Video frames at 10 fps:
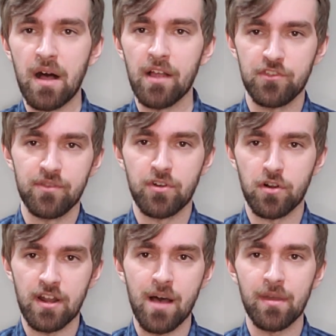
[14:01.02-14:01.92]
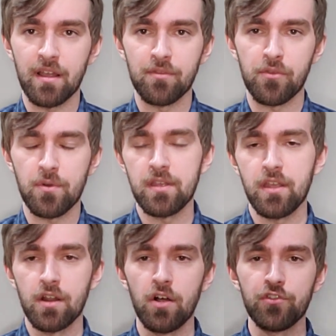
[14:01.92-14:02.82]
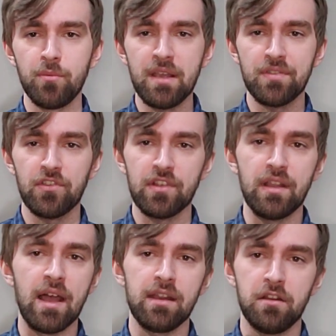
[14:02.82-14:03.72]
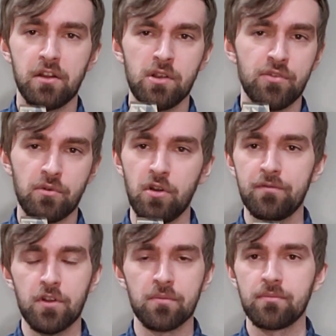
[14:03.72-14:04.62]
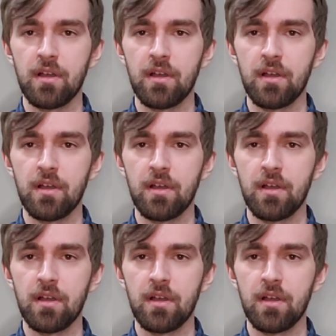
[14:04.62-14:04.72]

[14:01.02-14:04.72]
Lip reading: positive and ergonomic of the three. You can also make this a 90-degree throw if you're